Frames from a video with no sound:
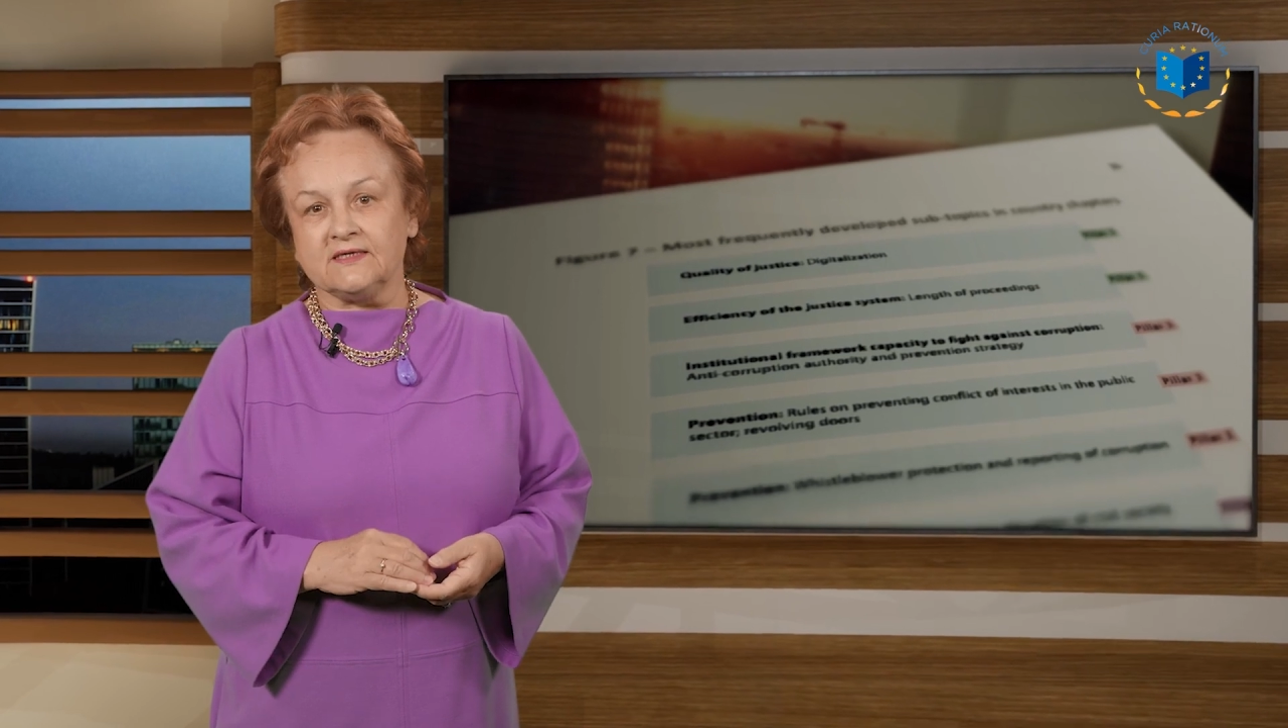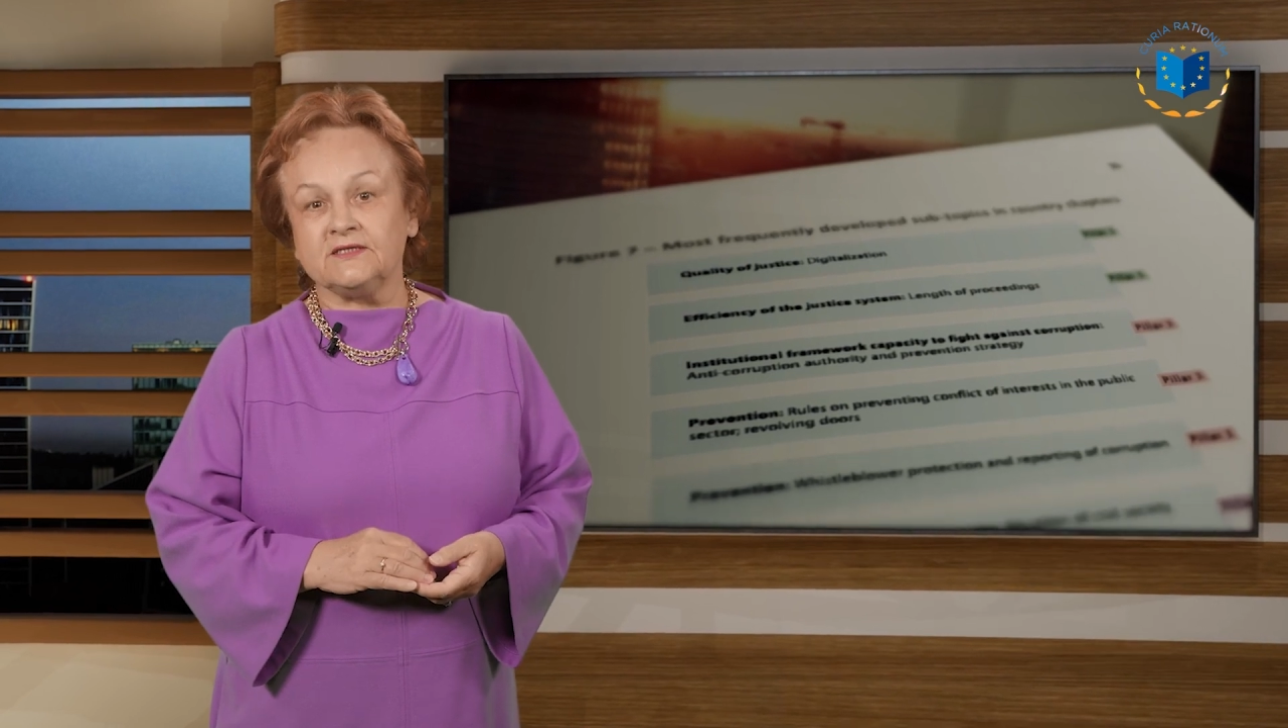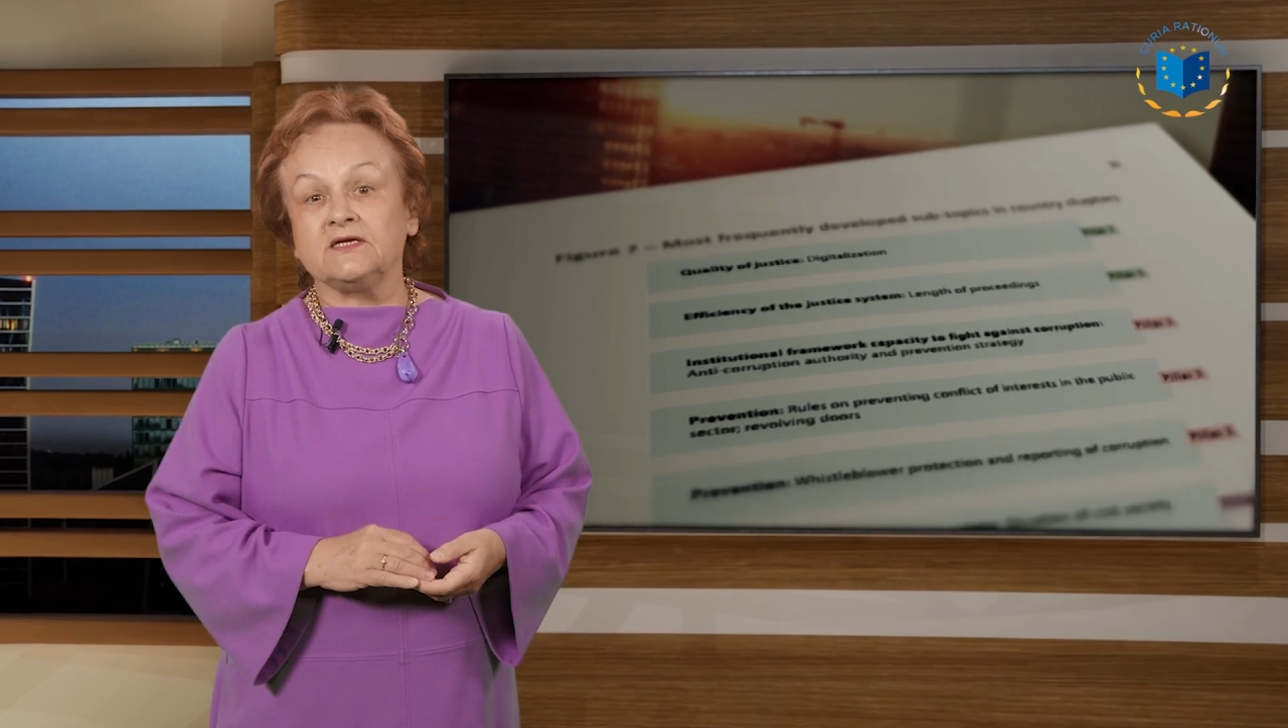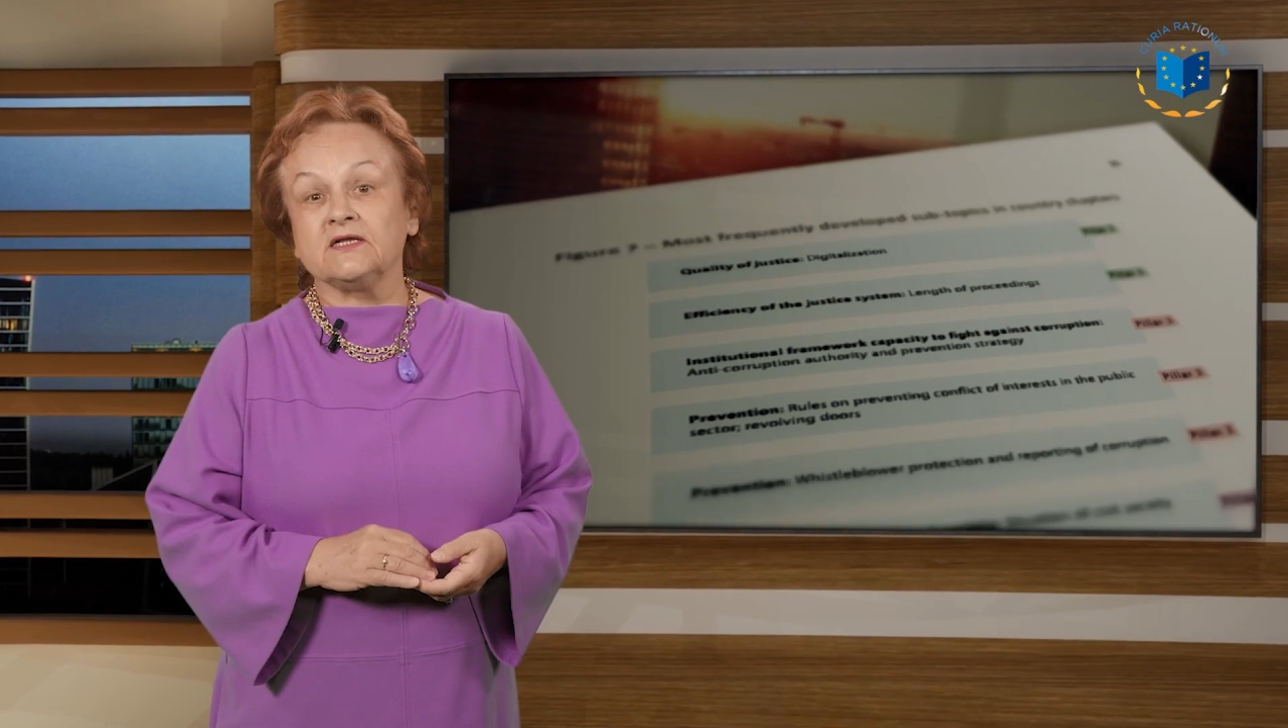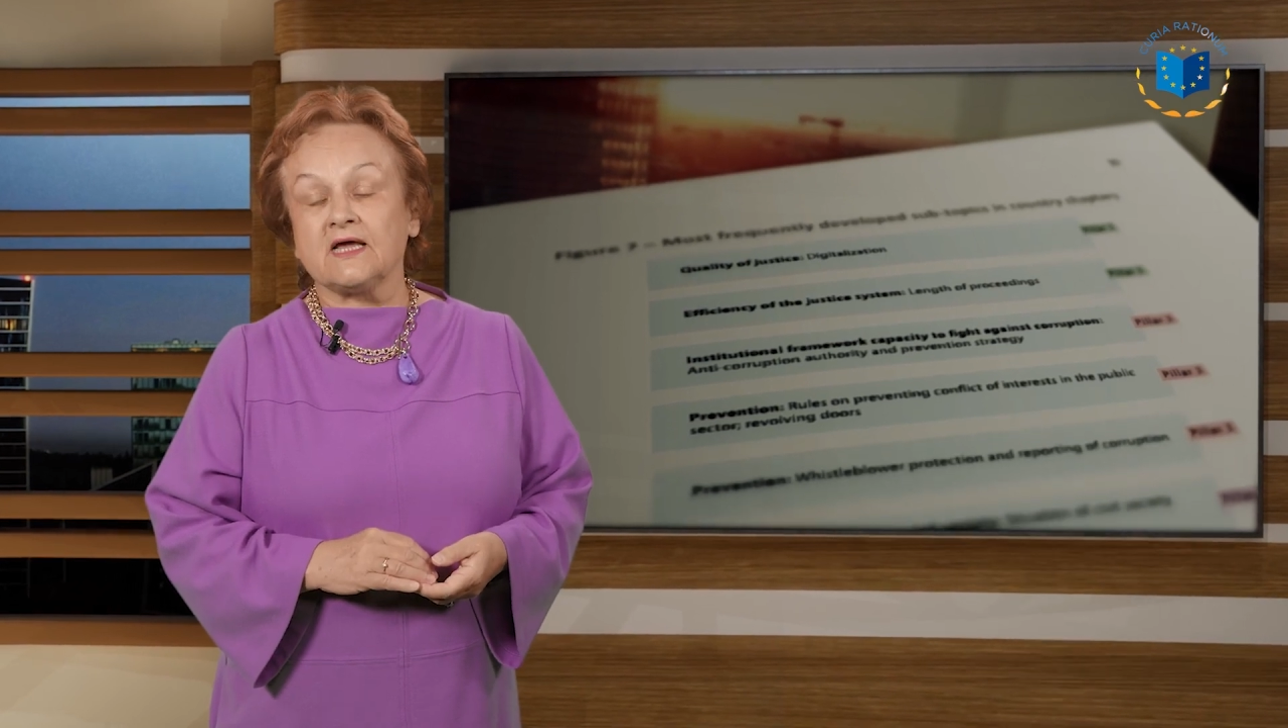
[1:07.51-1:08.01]

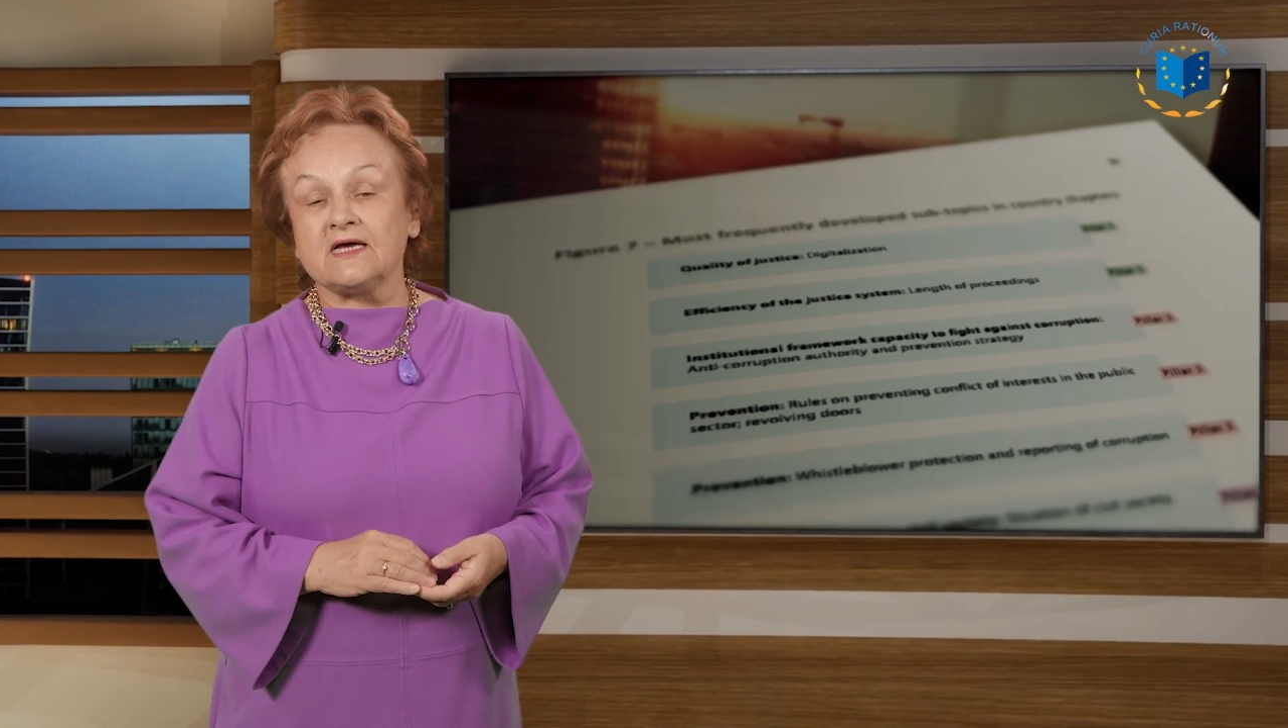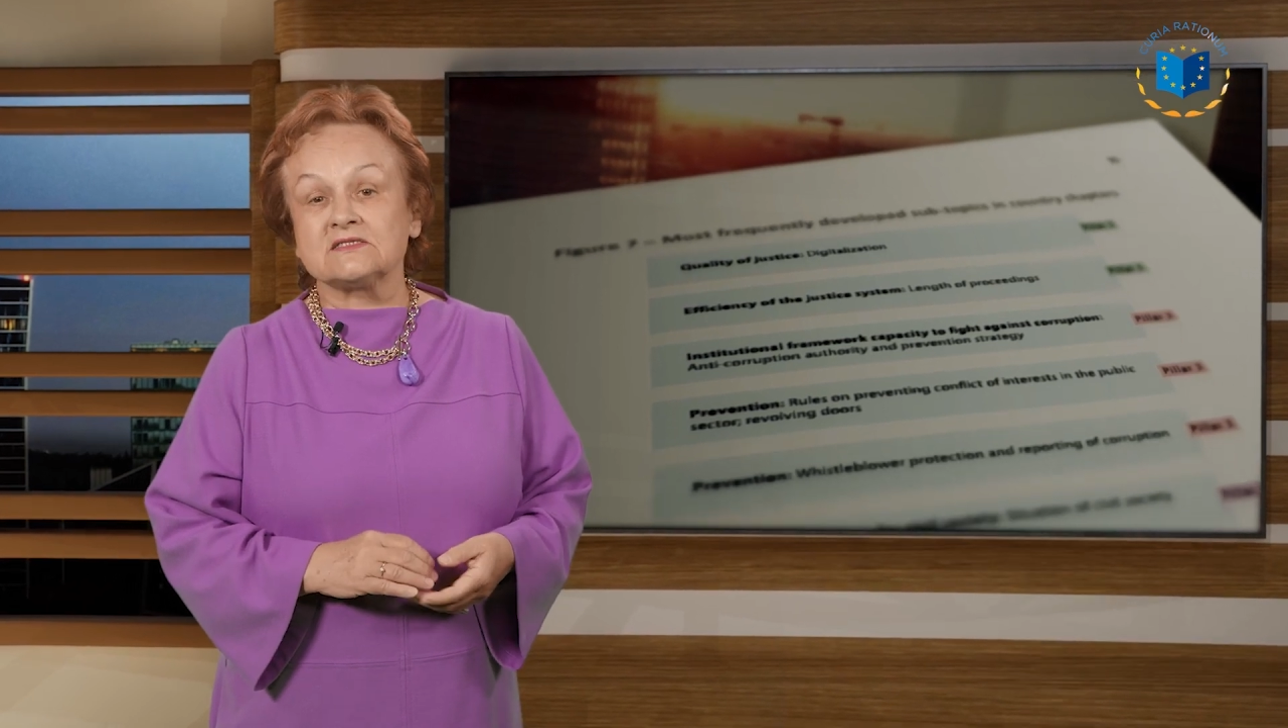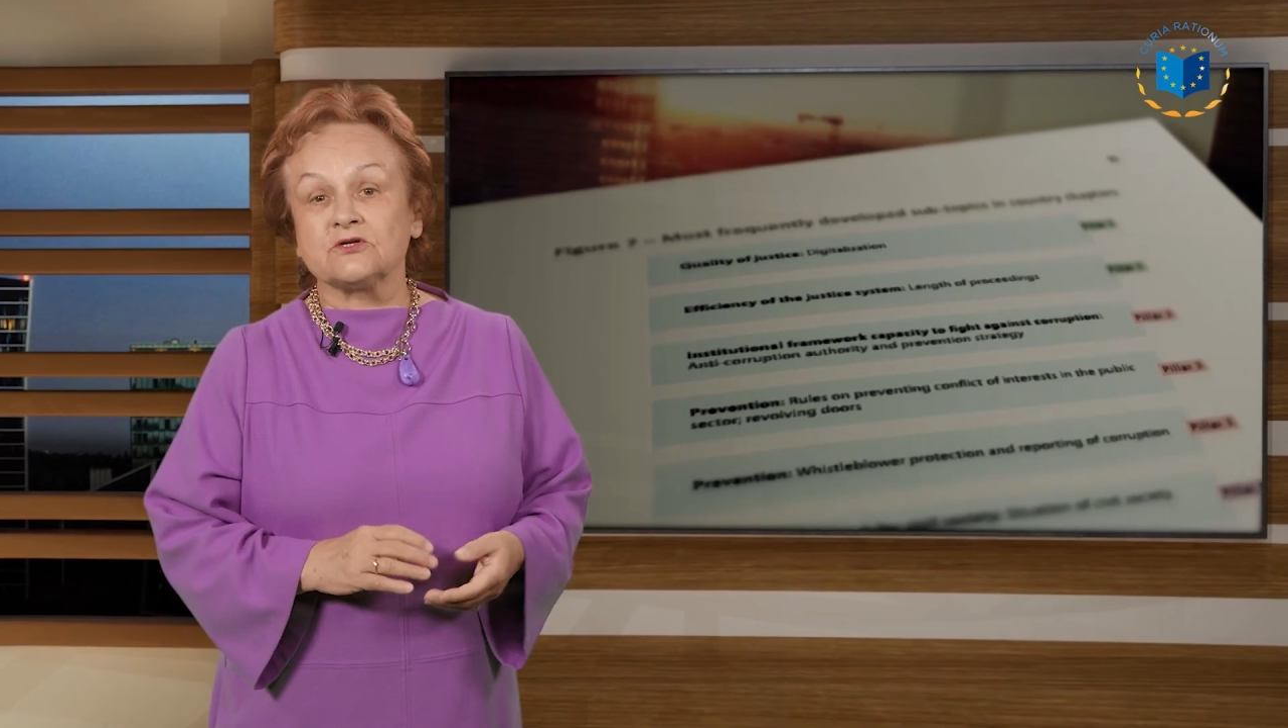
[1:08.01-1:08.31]
it relies